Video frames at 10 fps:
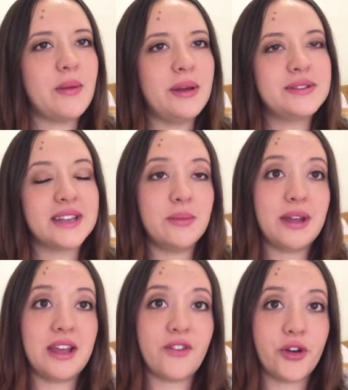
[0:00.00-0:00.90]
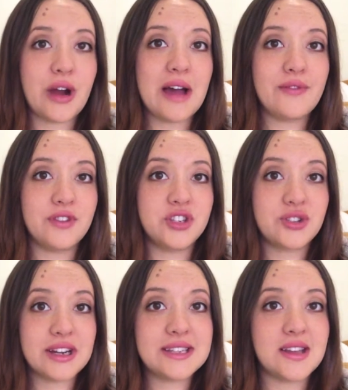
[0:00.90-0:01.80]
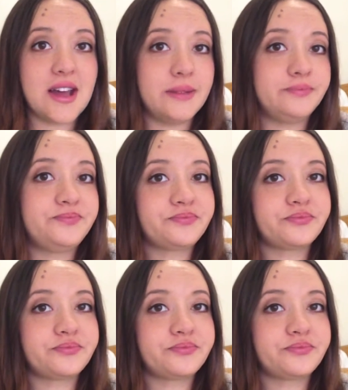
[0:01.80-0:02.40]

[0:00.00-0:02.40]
And it was going to be a photograph of the street sign